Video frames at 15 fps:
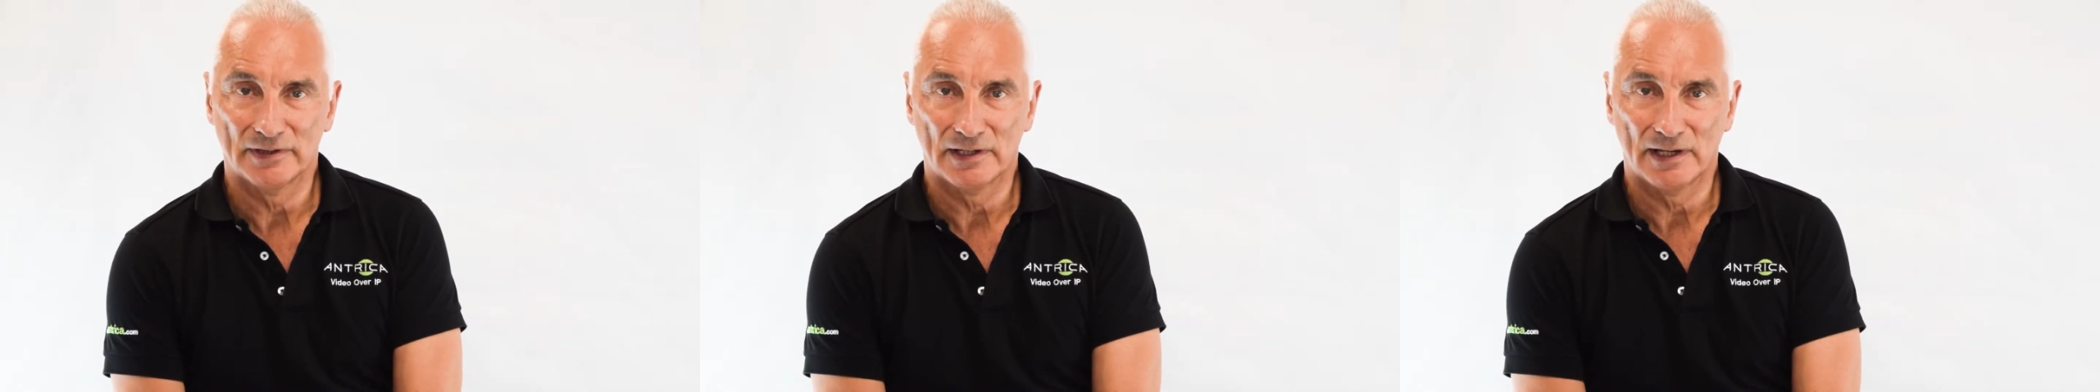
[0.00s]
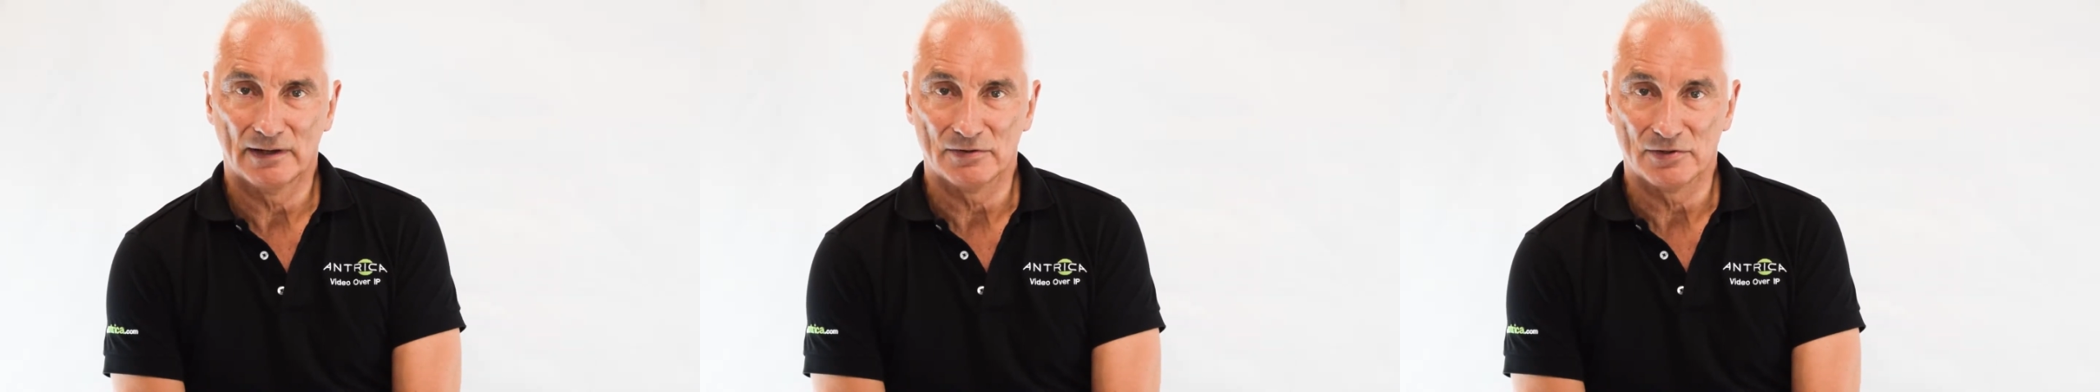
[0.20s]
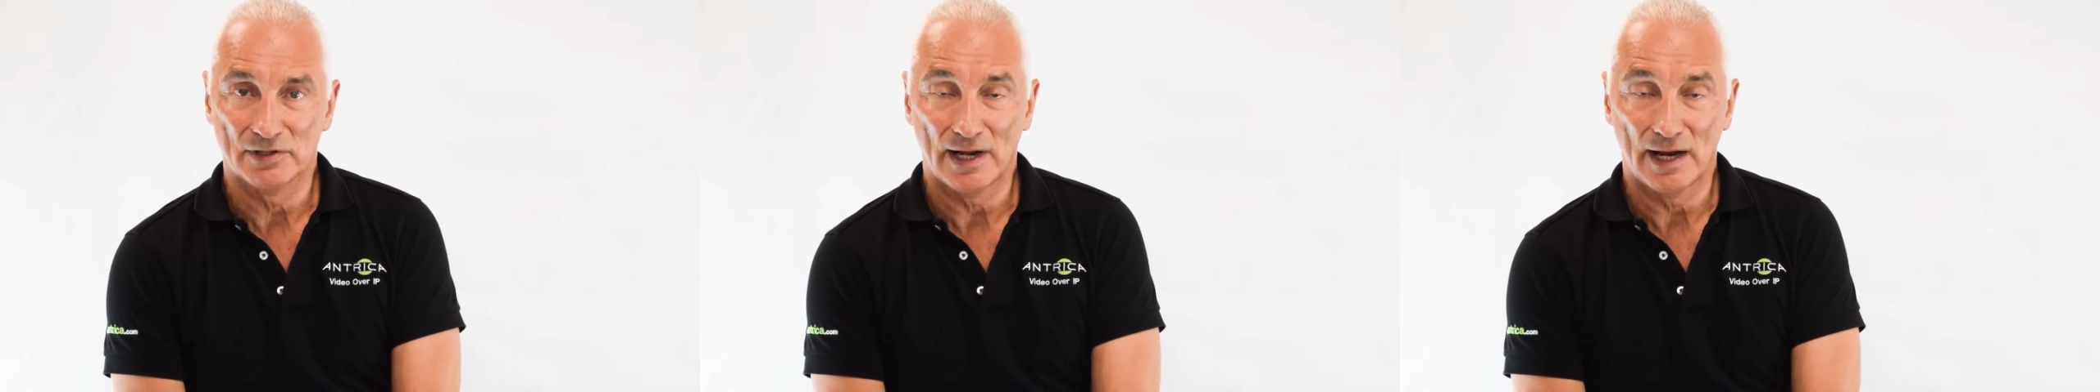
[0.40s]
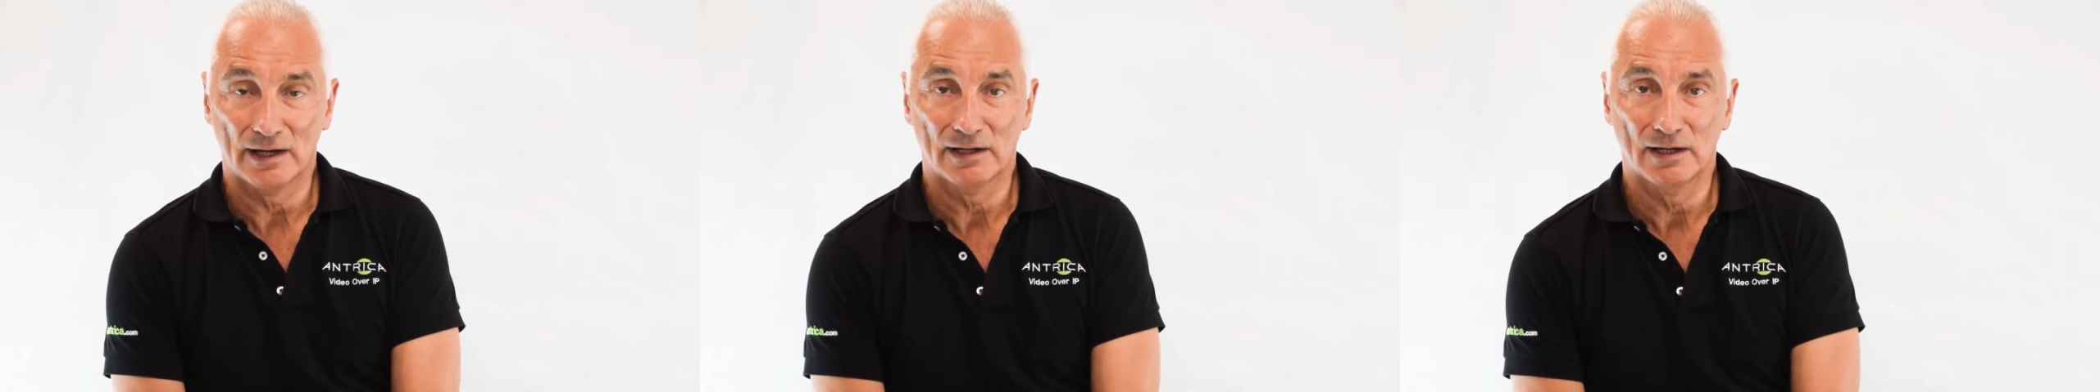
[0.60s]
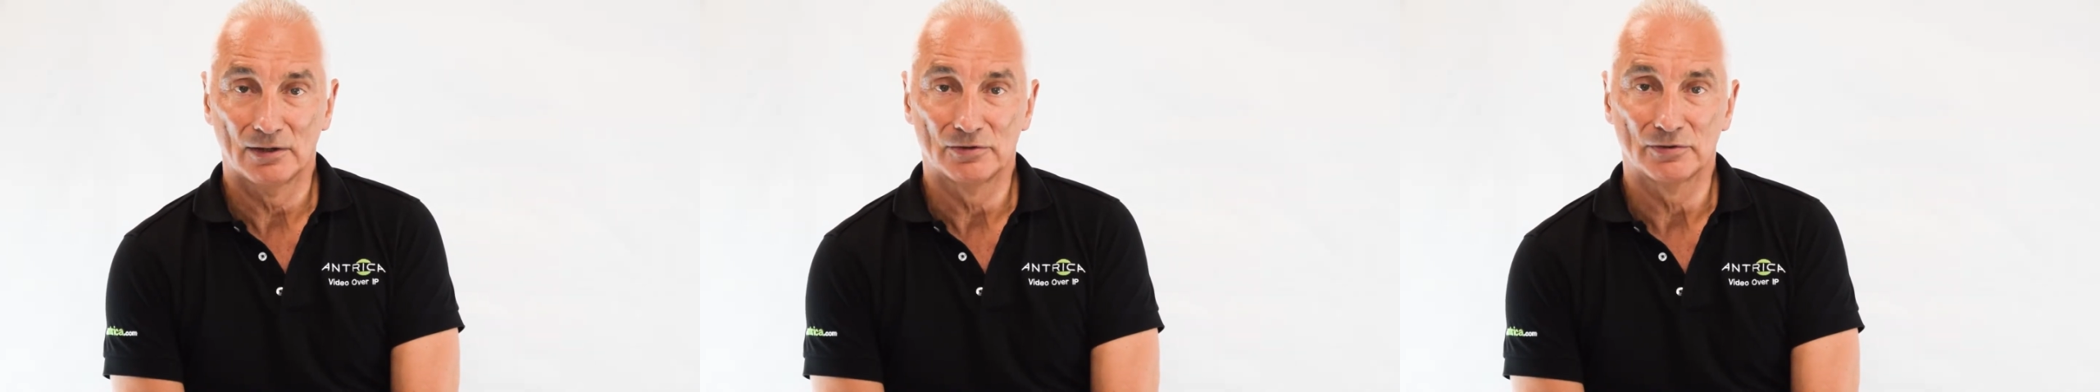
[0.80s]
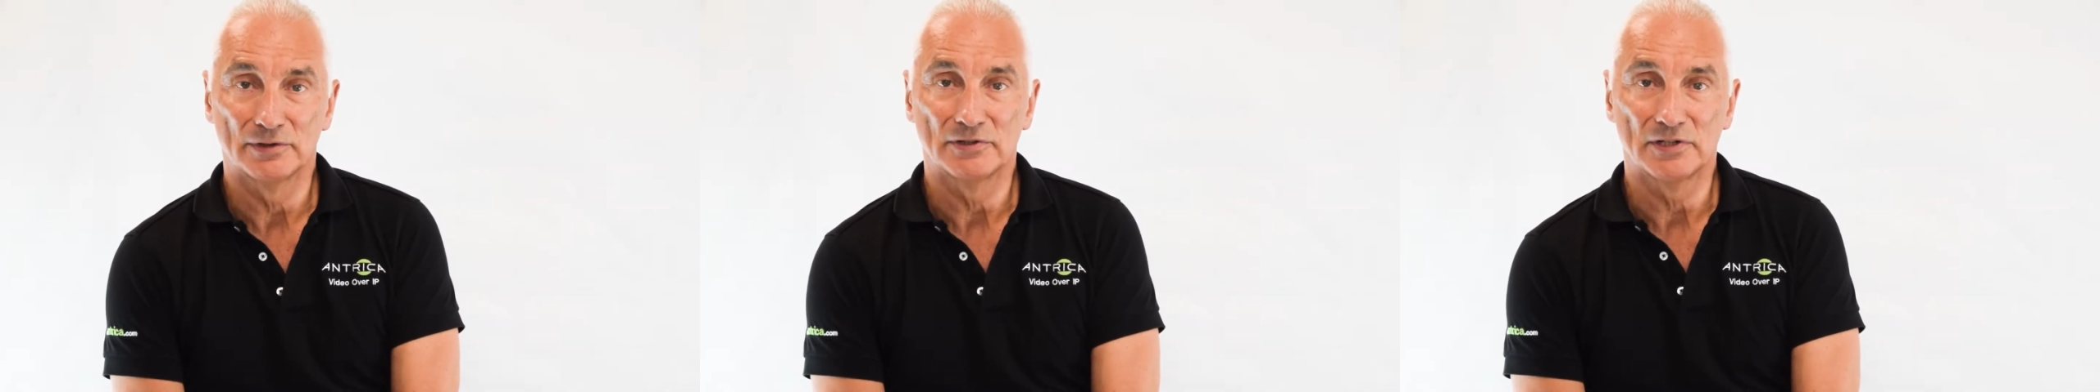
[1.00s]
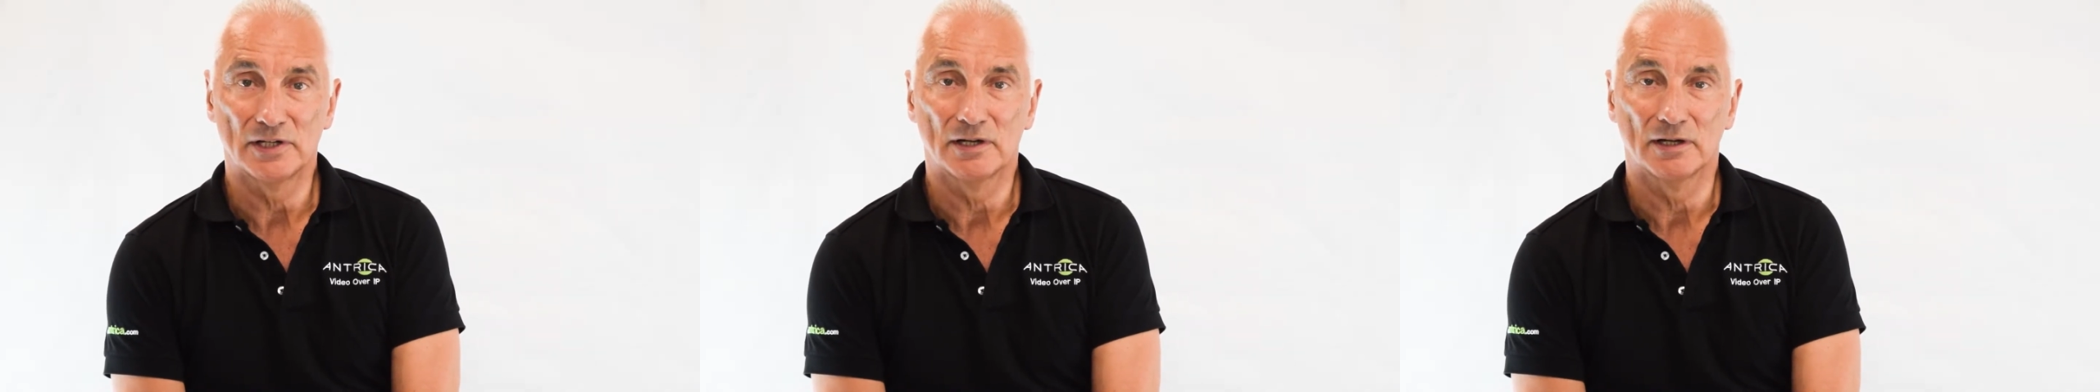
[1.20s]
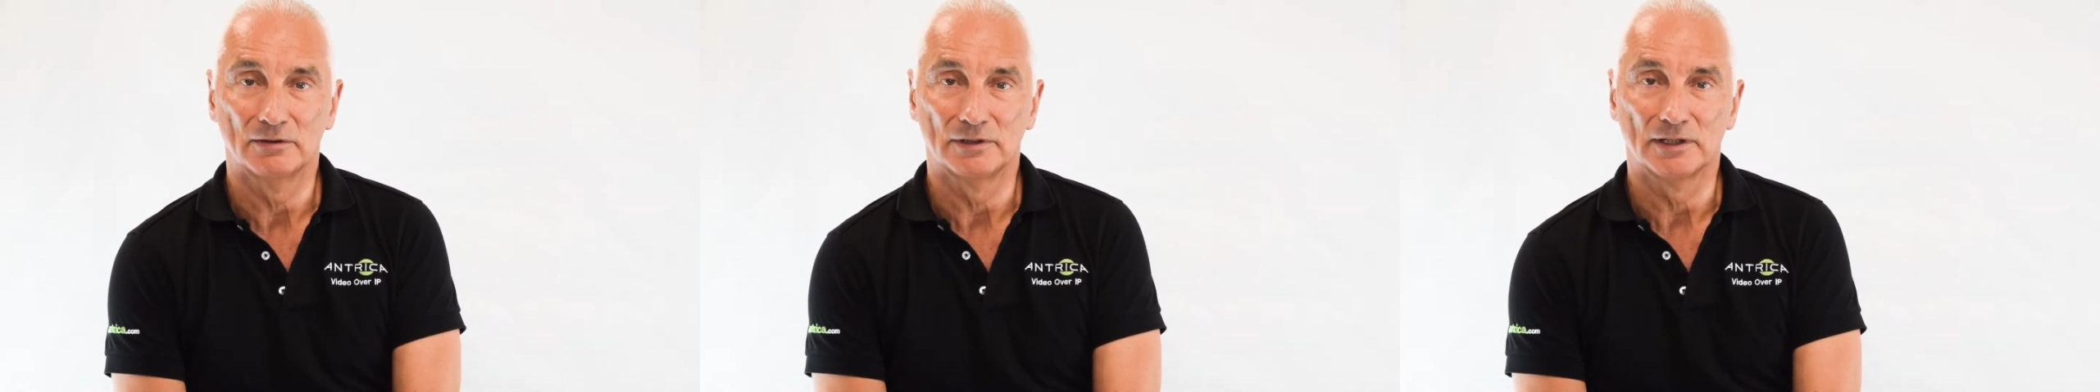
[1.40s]
encoder and
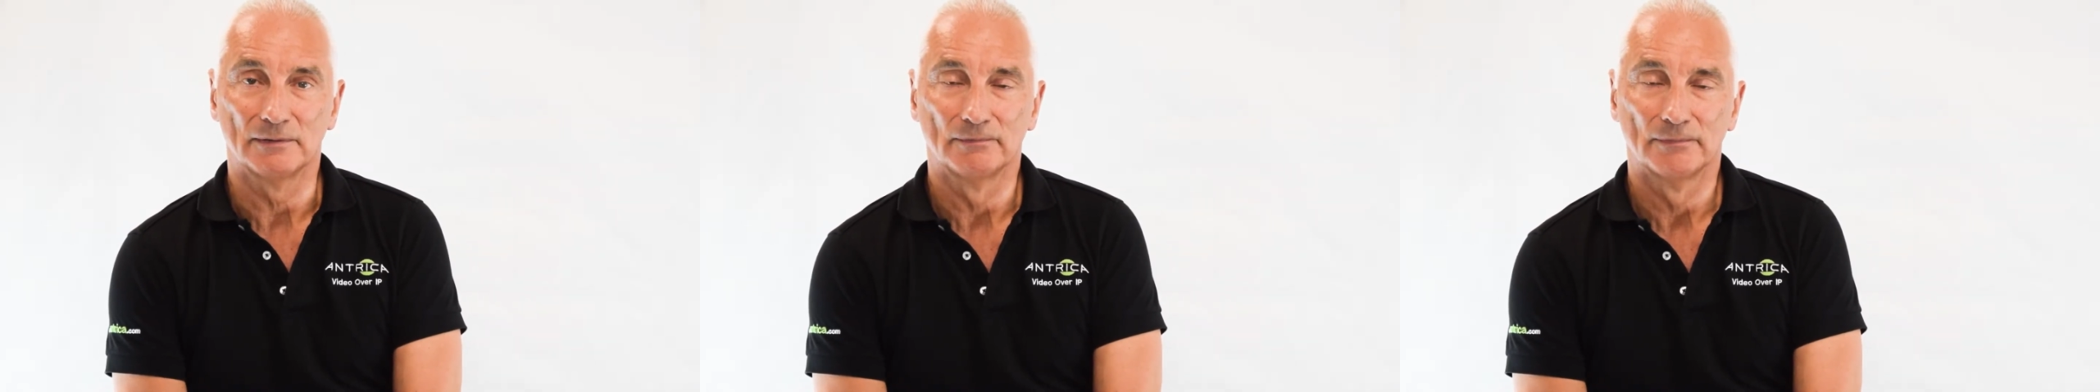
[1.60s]
decoder.